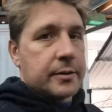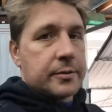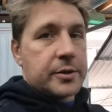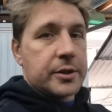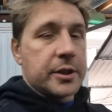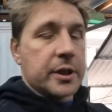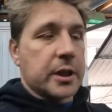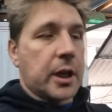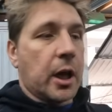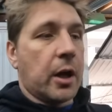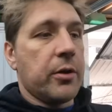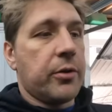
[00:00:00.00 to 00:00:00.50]
I'm just
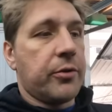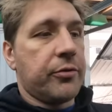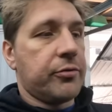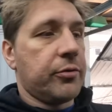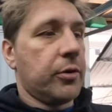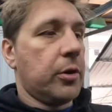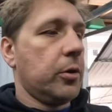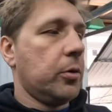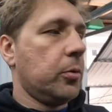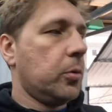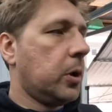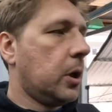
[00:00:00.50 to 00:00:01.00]
gonna go
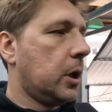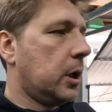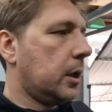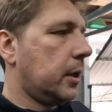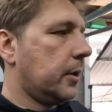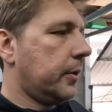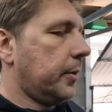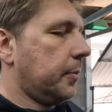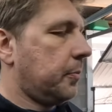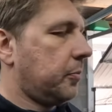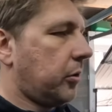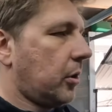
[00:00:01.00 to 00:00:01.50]
through
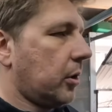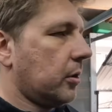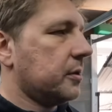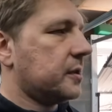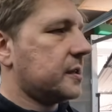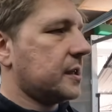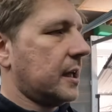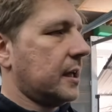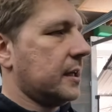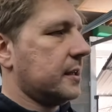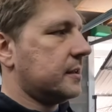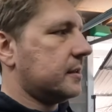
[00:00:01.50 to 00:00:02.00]
the
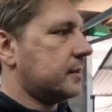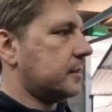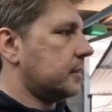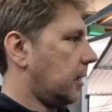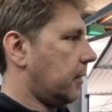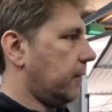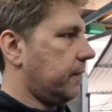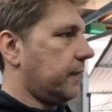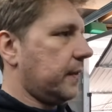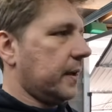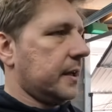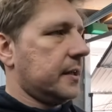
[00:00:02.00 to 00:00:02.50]
process
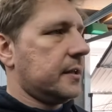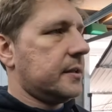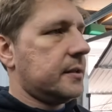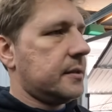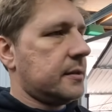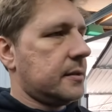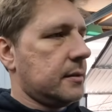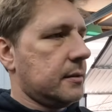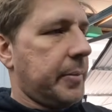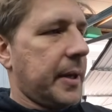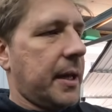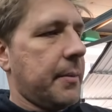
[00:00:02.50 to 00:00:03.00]
of
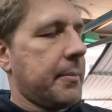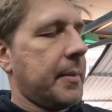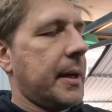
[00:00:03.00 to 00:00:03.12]
this bare